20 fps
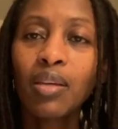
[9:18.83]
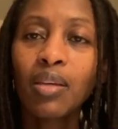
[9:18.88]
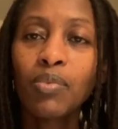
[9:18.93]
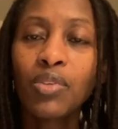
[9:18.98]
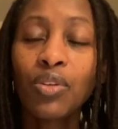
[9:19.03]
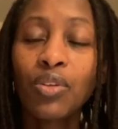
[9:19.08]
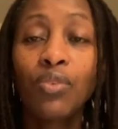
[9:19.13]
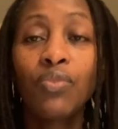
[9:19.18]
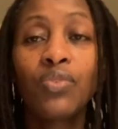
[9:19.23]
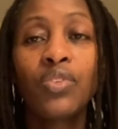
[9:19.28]

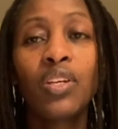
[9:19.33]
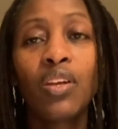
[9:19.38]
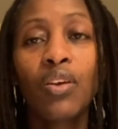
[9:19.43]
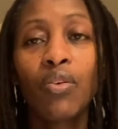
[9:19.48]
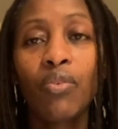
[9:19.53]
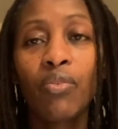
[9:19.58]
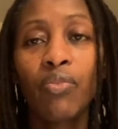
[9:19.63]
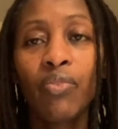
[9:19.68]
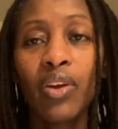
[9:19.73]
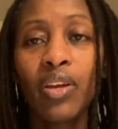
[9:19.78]
instead of taking
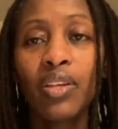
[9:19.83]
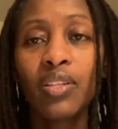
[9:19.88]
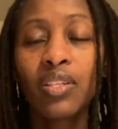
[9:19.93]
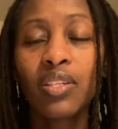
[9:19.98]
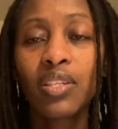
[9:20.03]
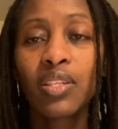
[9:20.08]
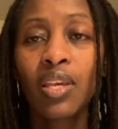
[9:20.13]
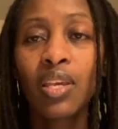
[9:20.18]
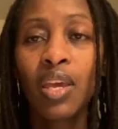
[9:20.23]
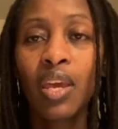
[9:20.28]

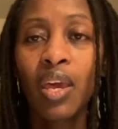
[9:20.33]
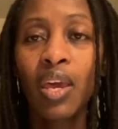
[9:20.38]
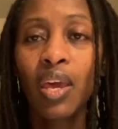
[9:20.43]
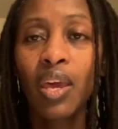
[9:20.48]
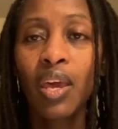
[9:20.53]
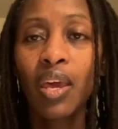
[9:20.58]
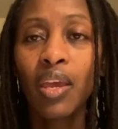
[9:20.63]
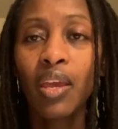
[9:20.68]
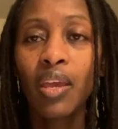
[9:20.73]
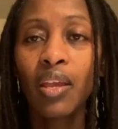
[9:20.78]
offense
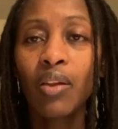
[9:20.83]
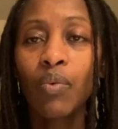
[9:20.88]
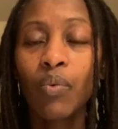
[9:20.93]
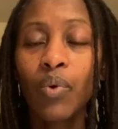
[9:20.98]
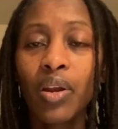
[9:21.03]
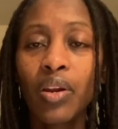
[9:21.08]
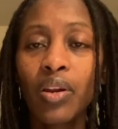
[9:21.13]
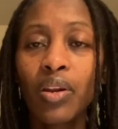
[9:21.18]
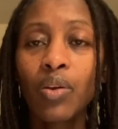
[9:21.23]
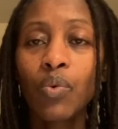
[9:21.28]
and
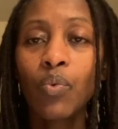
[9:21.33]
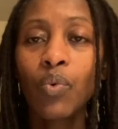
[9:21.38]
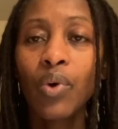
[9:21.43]
wondering who